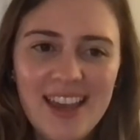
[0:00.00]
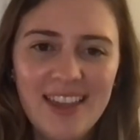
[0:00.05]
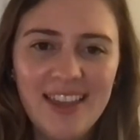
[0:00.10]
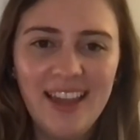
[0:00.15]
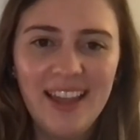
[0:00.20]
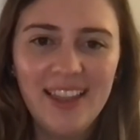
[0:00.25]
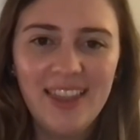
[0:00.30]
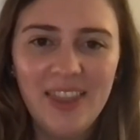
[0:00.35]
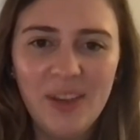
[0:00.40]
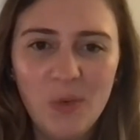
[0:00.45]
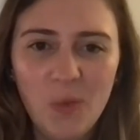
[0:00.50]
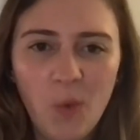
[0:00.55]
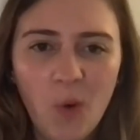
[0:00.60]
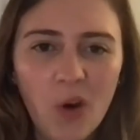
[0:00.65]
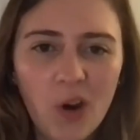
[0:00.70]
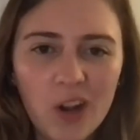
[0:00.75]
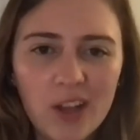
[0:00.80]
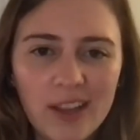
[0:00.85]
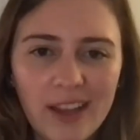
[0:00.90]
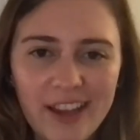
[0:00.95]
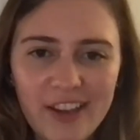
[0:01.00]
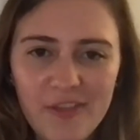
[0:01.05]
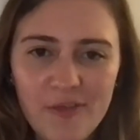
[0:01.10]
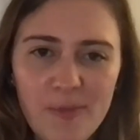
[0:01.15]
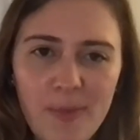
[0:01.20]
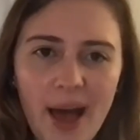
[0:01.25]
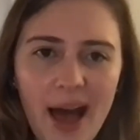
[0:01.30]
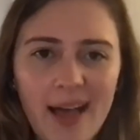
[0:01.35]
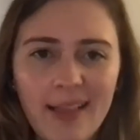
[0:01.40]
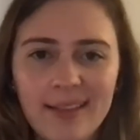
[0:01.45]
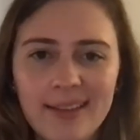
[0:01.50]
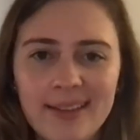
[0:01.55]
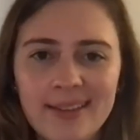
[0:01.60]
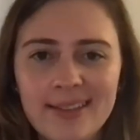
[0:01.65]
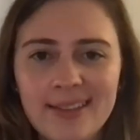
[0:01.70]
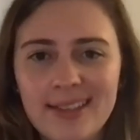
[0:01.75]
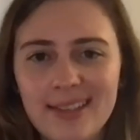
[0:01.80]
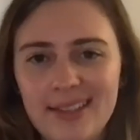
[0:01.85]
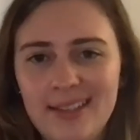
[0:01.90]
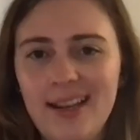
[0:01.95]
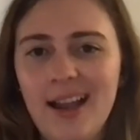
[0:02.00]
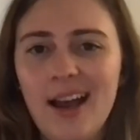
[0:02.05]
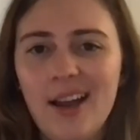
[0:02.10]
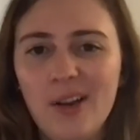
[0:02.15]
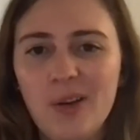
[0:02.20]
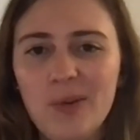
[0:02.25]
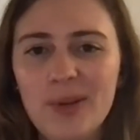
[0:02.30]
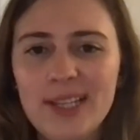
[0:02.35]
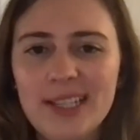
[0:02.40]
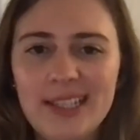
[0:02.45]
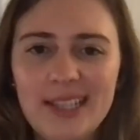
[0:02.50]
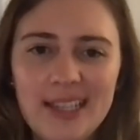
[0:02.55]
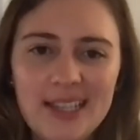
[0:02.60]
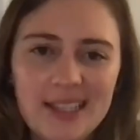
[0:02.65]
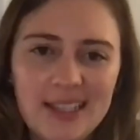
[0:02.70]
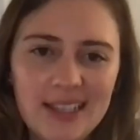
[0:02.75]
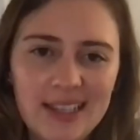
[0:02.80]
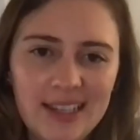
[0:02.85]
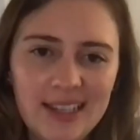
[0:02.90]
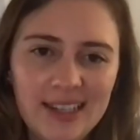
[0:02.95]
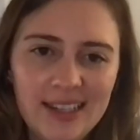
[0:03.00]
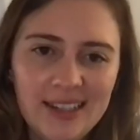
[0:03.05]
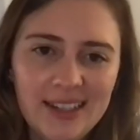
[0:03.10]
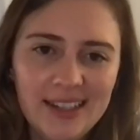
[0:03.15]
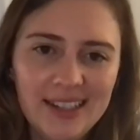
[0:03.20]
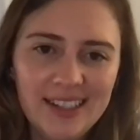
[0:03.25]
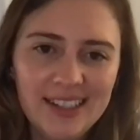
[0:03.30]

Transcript: that the work life balance is not always easy